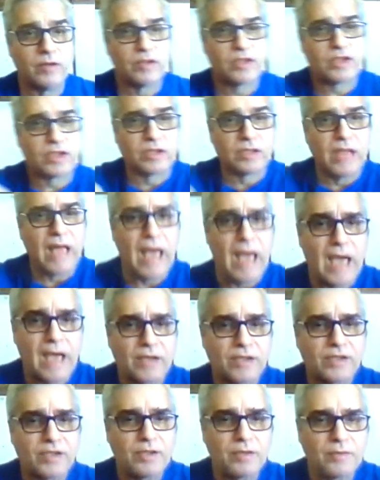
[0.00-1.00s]

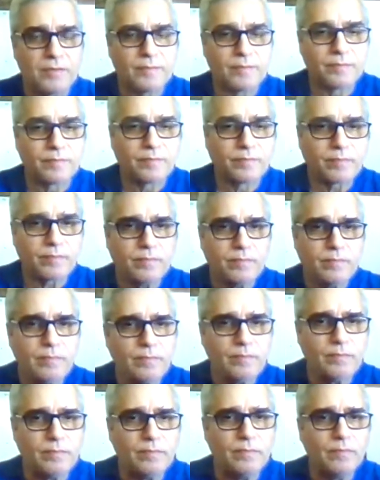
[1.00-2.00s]

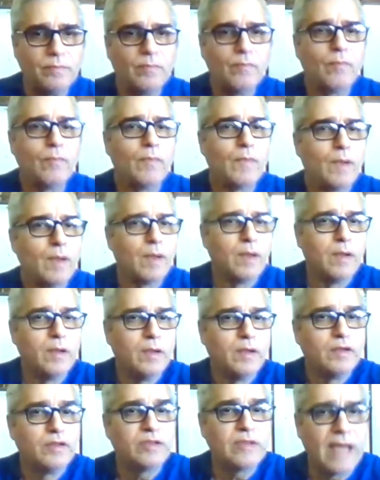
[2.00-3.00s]

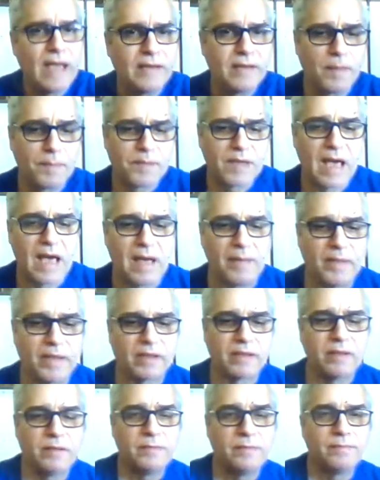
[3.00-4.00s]
/ stand-up
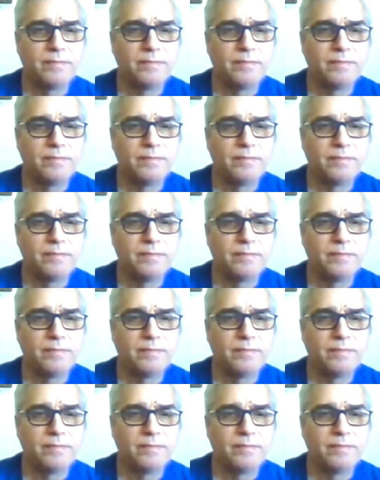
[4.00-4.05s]
comic.